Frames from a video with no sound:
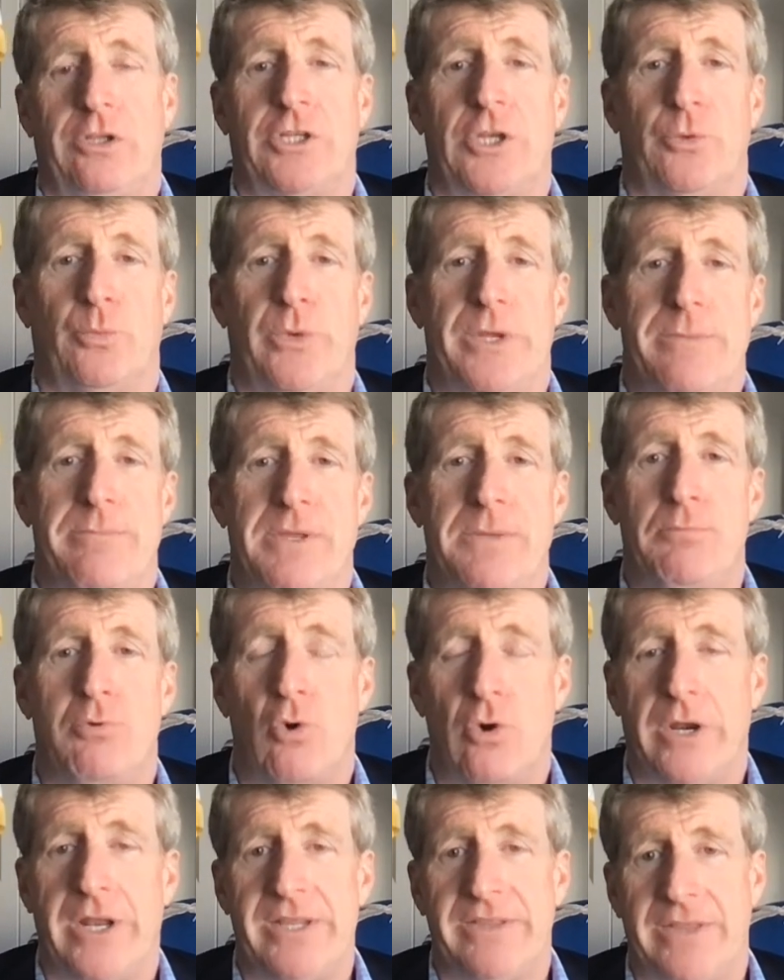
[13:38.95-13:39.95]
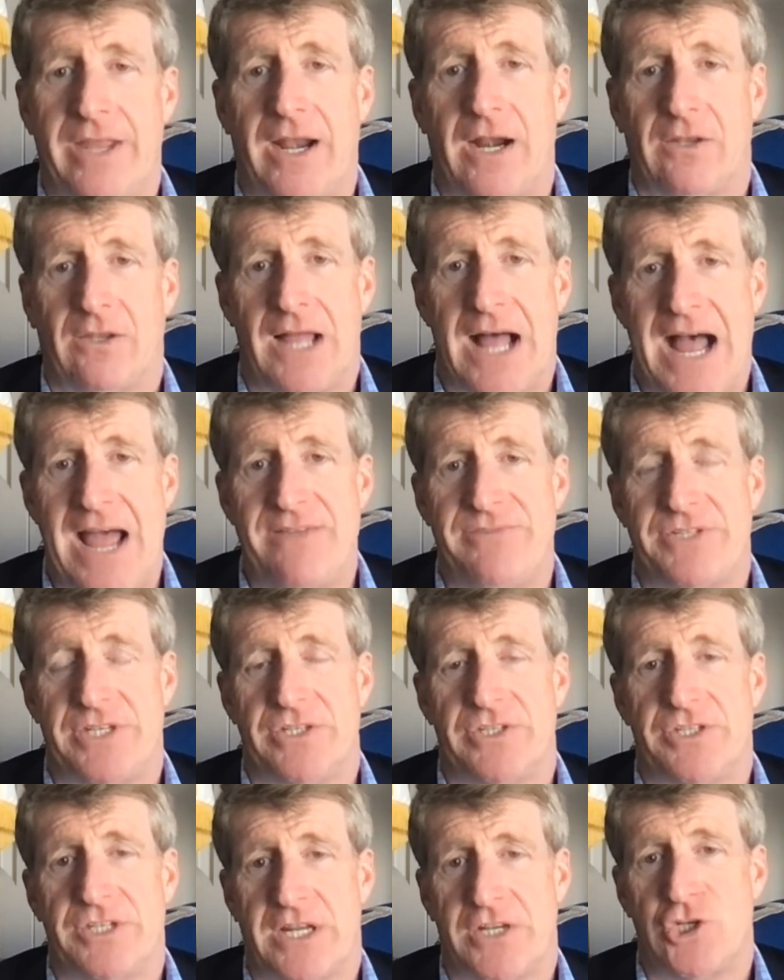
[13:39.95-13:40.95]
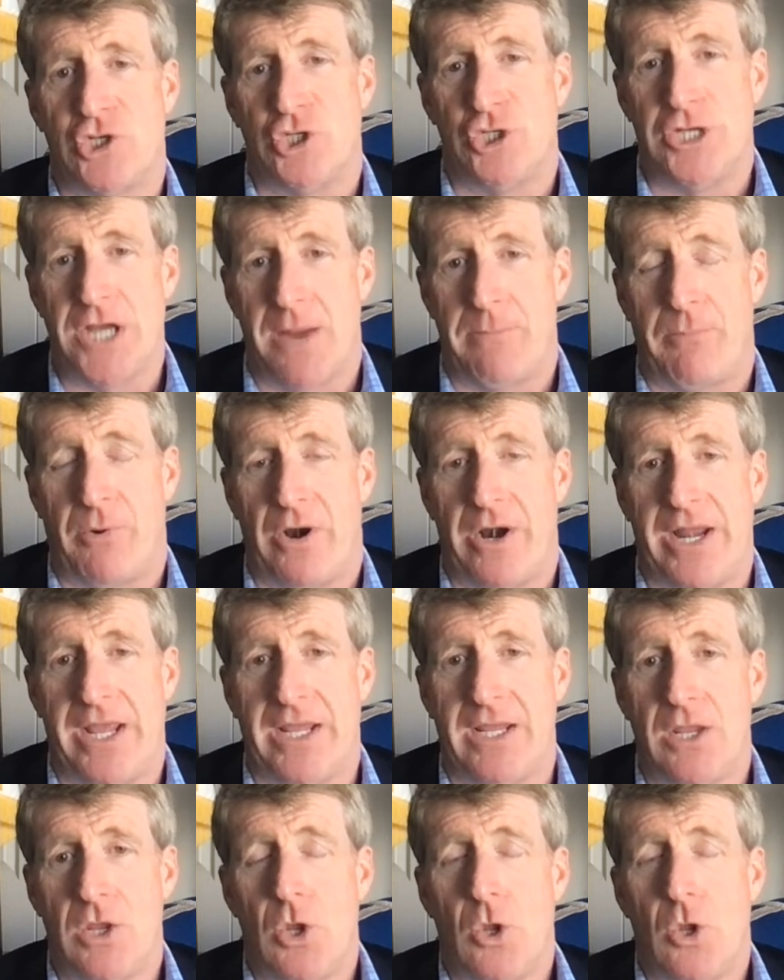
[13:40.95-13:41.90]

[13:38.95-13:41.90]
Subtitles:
could we be putting their lives in such jeopardy